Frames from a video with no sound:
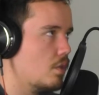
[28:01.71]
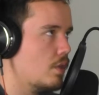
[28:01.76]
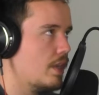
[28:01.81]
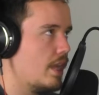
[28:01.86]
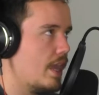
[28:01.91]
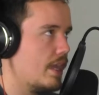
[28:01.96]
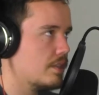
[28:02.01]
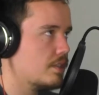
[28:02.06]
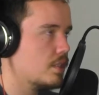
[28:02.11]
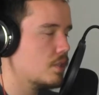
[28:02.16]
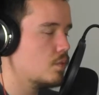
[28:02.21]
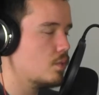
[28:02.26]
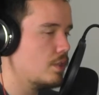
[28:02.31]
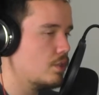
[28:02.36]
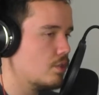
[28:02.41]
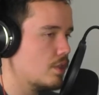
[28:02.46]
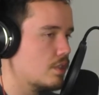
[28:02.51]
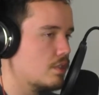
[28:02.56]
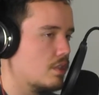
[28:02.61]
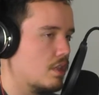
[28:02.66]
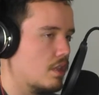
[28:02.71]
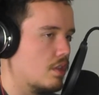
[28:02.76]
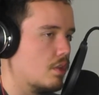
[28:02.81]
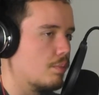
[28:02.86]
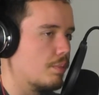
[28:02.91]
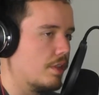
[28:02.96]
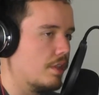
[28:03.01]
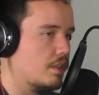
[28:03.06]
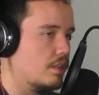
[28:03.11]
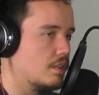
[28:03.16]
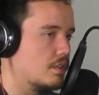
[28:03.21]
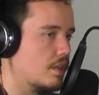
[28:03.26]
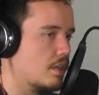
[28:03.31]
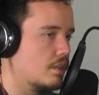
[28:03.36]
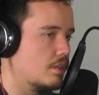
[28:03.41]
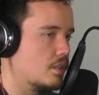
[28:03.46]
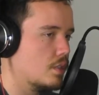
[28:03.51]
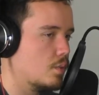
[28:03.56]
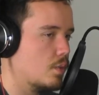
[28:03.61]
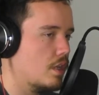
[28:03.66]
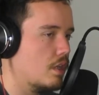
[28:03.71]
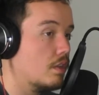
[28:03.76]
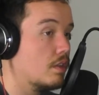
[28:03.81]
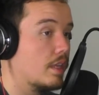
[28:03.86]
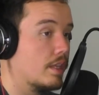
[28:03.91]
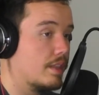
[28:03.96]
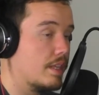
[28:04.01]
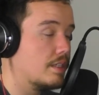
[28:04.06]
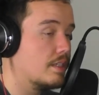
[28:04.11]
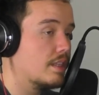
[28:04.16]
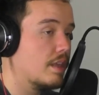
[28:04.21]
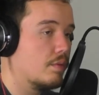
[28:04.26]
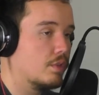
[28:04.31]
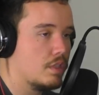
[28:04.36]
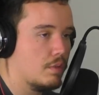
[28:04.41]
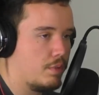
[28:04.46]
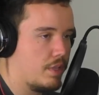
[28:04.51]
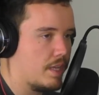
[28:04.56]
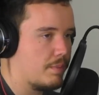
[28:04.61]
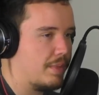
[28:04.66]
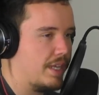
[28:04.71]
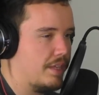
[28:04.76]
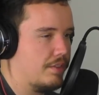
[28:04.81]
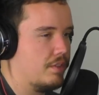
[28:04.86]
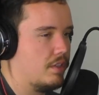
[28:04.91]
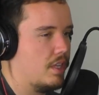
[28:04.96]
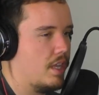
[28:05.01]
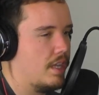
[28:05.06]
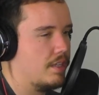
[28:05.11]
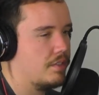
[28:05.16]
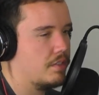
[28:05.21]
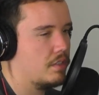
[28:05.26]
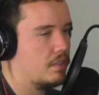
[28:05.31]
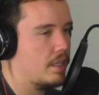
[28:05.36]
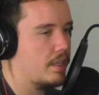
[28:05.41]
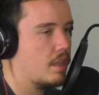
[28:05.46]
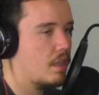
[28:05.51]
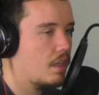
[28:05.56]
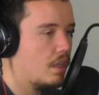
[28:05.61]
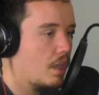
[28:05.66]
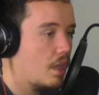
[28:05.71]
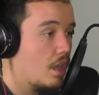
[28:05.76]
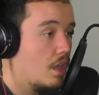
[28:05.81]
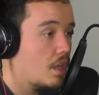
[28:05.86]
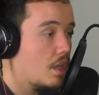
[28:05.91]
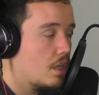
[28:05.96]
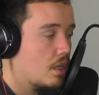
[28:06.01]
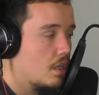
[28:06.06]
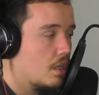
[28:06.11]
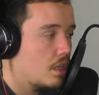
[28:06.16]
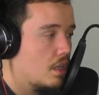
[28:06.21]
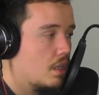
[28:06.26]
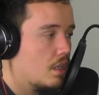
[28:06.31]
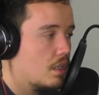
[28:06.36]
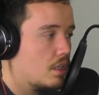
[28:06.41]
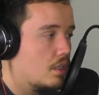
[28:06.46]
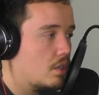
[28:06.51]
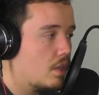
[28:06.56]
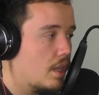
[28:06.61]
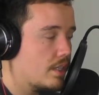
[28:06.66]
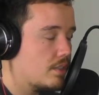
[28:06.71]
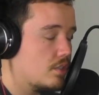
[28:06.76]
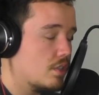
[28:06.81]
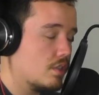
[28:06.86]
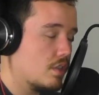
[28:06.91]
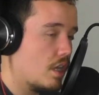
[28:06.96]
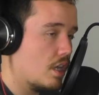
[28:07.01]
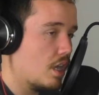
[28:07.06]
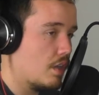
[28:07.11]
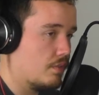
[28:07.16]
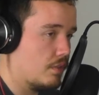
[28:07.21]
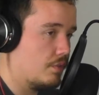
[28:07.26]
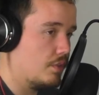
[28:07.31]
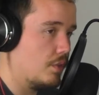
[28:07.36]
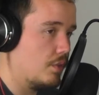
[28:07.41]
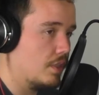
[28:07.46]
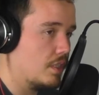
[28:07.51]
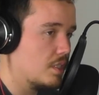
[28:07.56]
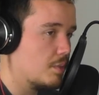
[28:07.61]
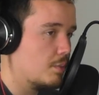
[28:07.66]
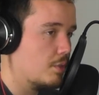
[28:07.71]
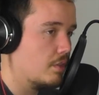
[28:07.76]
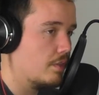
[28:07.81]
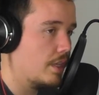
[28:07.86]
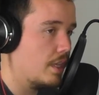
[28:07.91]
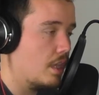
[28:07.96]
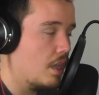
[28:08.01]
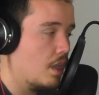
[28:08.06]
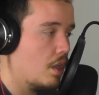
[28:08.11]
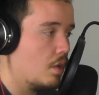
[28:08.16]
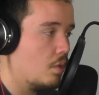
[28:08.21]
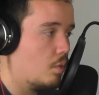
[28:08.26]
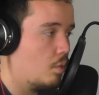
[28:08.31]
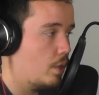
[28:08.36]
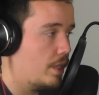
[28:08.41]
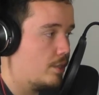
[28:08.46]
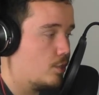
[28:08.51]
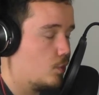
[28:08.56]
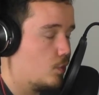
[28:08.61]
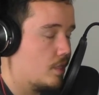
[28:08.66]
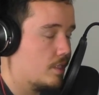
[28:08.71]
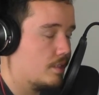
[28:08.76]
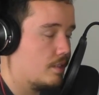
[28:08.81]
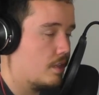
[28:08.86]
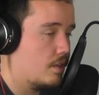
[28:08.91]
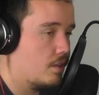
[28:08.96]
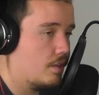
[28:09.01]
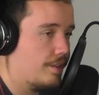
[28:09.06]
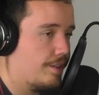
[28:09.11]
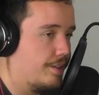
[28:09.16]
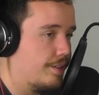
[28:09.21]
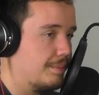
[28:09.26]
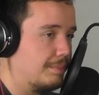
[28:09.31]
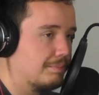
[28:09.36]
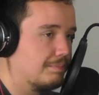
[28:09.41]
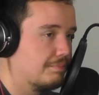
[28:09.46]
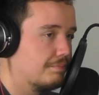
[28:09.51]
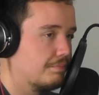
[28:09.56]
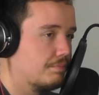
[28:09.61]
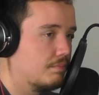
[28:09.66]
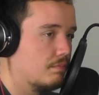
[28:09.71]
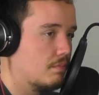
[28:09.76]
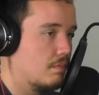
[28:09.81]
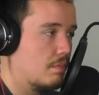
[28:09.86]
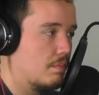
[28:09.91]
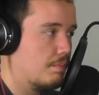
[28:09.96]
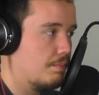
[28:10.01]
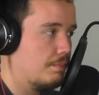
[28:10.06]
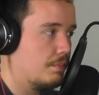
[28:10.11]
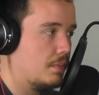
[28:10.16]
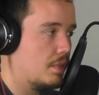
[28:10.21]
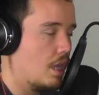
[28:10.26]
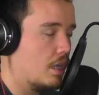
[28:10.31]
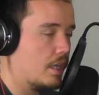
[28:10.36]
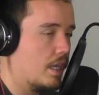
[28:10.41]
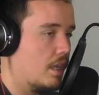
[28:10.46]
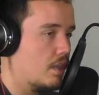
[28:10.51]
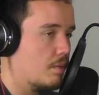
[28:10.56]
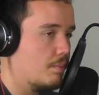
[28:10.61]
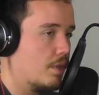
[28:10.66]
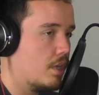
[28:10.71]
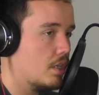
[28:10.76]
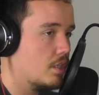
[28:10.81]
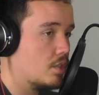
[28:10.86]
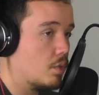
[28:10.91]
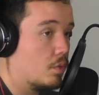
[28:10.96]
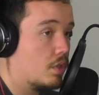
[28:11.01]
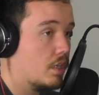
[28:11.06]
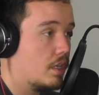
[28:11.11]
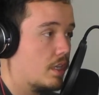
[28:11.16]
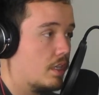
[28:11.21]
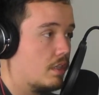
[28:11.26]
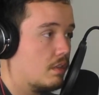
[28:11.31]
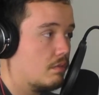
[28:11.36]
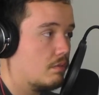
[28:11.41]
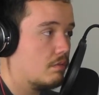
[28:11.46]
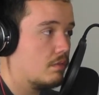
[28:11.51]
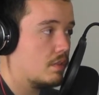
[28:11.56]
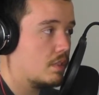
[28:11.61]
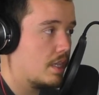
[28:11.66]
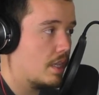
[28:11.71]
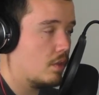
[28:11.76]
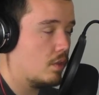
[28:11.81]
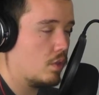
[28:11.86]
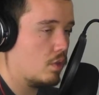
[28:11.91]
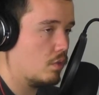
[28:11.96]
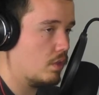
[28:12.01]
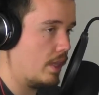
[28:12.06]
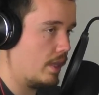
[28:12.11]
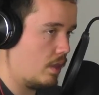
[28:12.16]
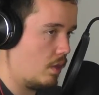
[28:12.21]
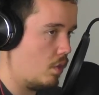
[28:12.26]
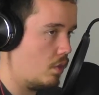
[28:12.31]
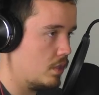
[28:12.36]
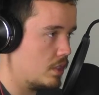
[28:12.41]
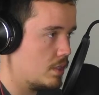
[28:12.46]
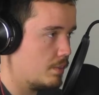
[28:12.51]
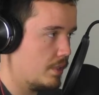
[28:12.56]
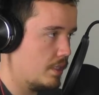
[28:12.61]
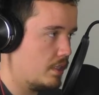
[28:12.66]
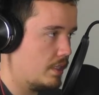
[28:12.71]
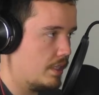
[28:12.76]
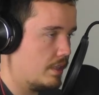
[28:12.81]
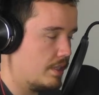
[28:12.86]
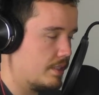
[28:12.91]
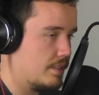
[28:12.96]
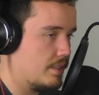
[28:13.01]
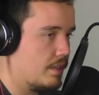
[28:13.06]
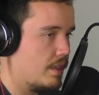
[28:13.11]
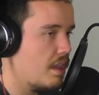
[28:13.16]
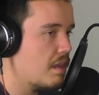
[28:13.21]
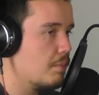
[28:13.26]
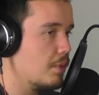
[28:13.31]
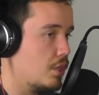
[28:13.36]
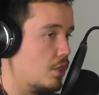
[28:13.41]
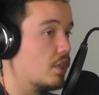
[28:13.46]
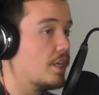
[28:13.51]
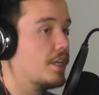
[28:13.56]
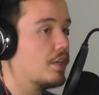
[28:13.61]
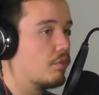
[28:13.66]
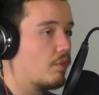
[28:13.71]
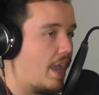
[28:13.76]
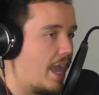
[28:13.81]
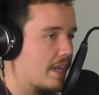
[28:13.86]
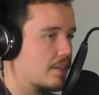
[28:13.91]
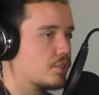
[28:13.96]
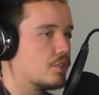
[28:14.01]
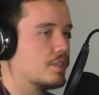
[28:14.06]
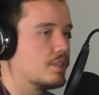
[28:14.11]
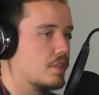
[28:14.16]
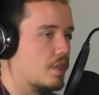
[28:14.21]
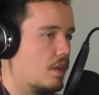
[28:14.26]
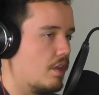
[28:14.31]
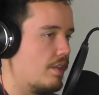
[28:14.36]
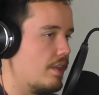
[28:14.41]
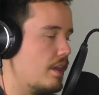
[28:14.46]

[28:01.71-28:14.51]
know what, actors, we trust that you're playing these characters well. Like they did that with the Black Panther cast. They're like, you guys just got off of doing this movie. We trust that you're gonna knock it out of the park. So we're gonna tell you like ultimately this and that, but your interactions and all